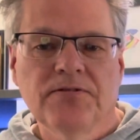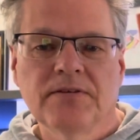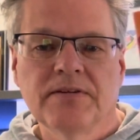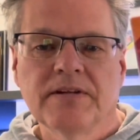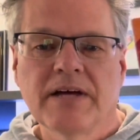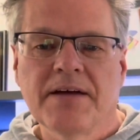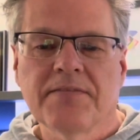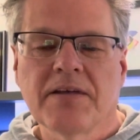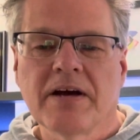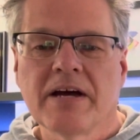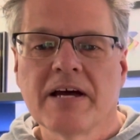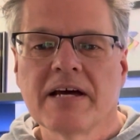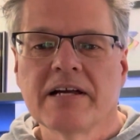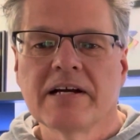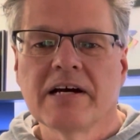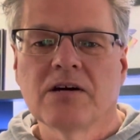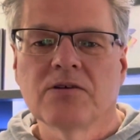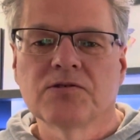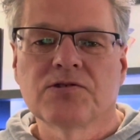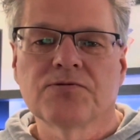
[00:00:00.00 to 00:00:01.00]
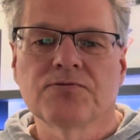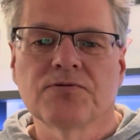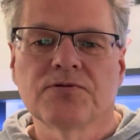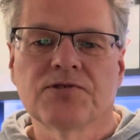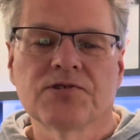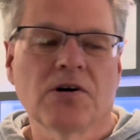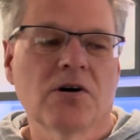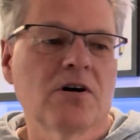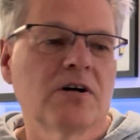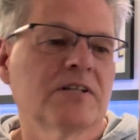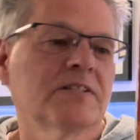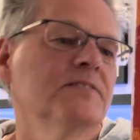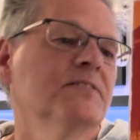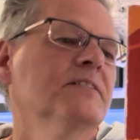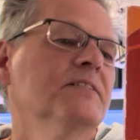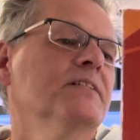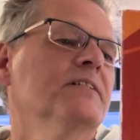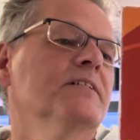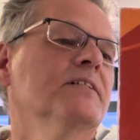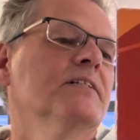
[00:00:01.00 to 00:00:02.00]
at the Hen House song,
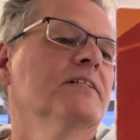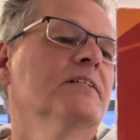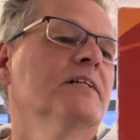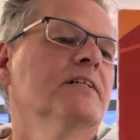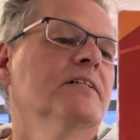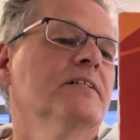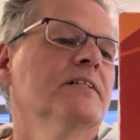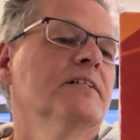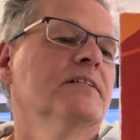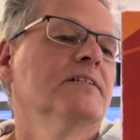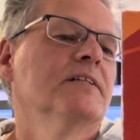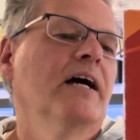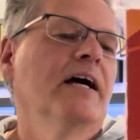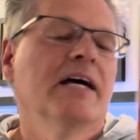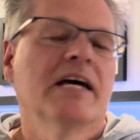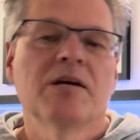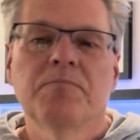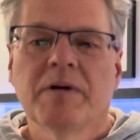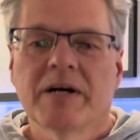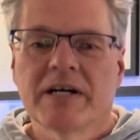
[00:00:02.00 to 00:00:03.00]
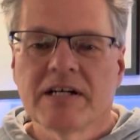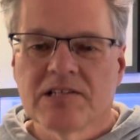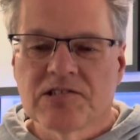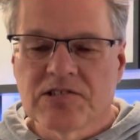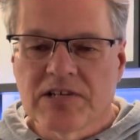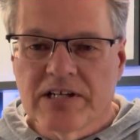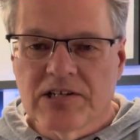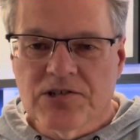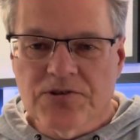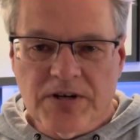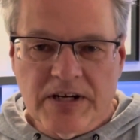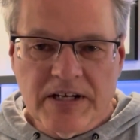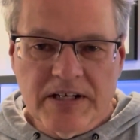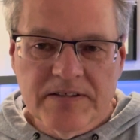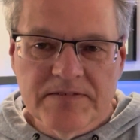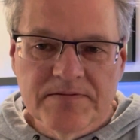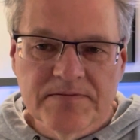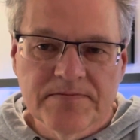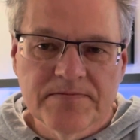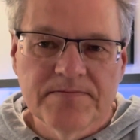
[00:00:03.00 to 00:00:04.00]
Ahead by a Century.
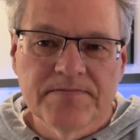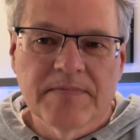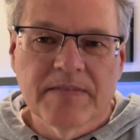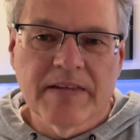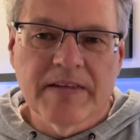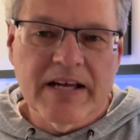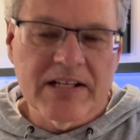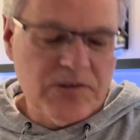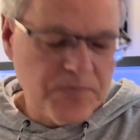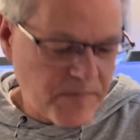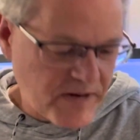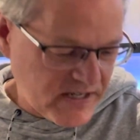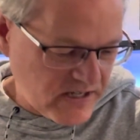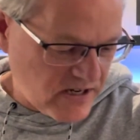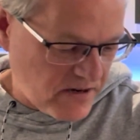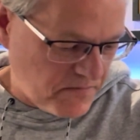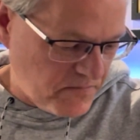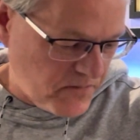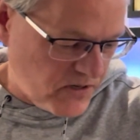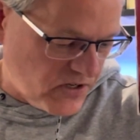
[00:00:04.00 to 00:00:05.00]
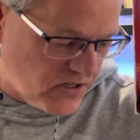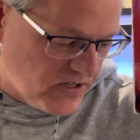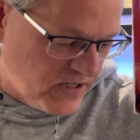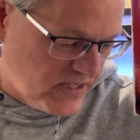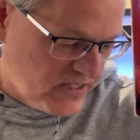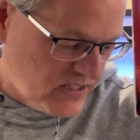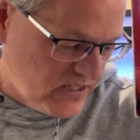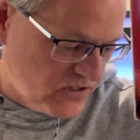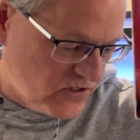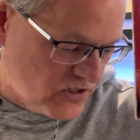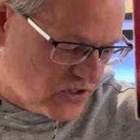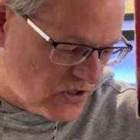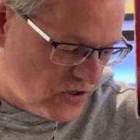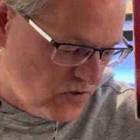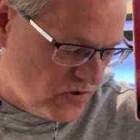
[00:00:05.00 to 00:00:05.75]
That's my number 2